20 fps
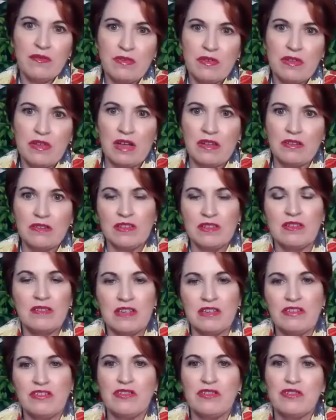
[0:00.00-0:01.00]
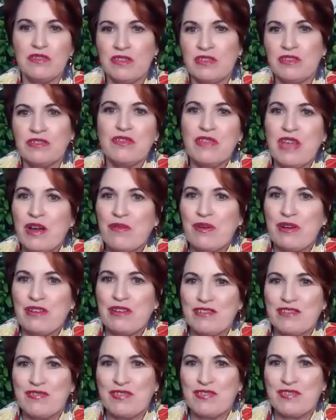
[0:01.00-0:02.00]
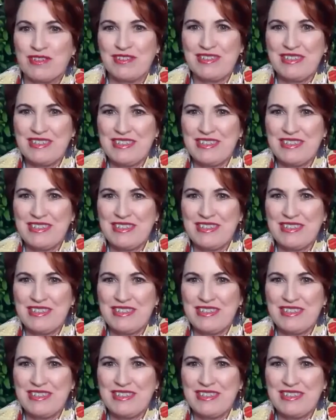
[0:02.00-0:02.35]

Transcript: I'll let you do that question first.